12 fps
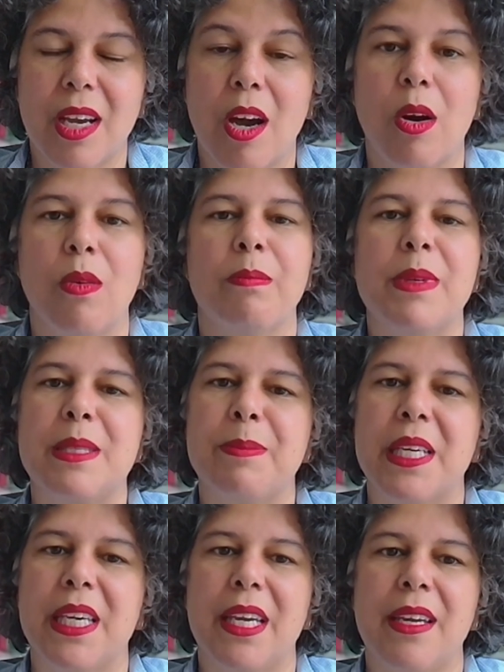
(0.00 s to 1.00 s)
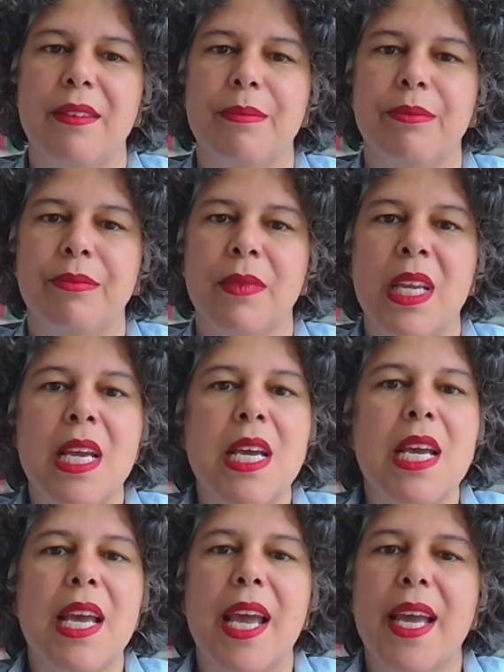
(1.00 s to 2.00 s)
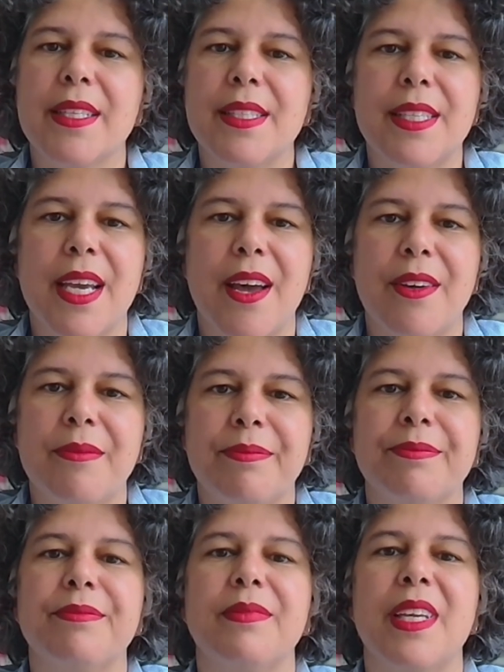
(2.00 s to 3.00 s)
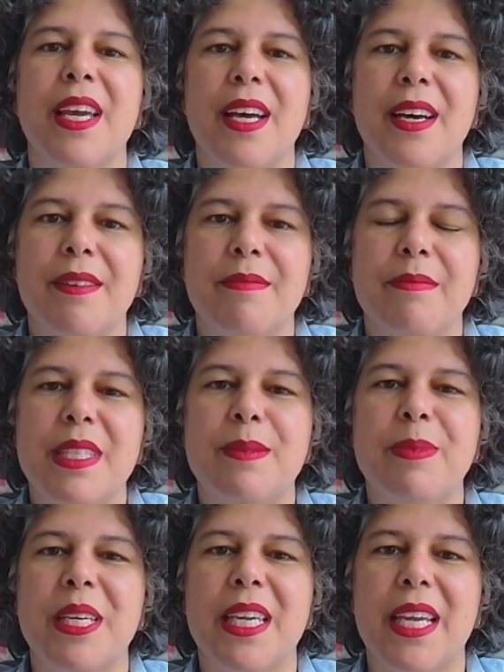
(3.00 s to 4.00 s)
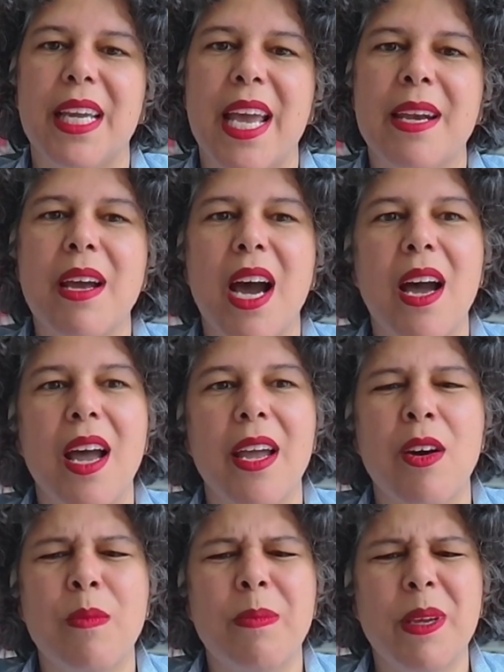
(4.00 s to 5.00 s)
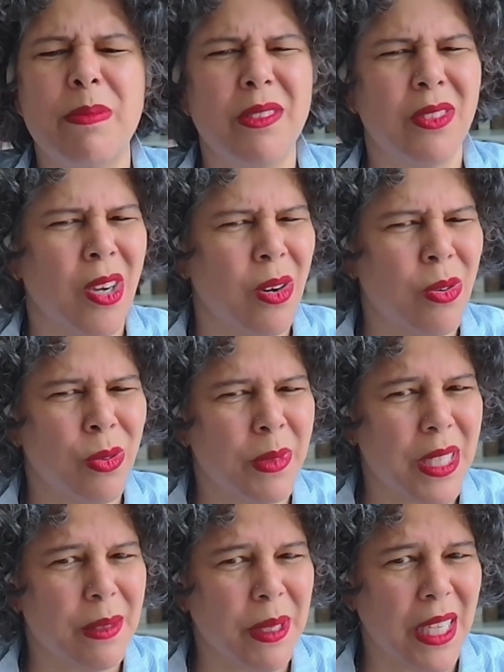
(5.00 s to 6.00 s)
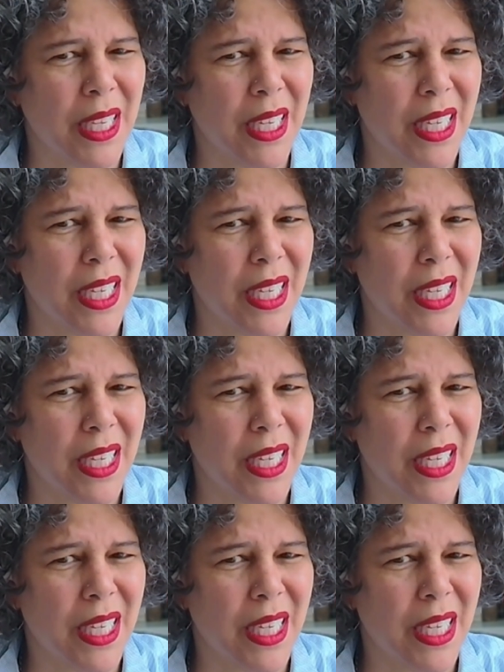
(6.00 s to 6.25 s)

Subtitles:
Oh, Miss Piggy. Hands down. Yeah, Miss Piggy. And I hope people know who Miss Piggy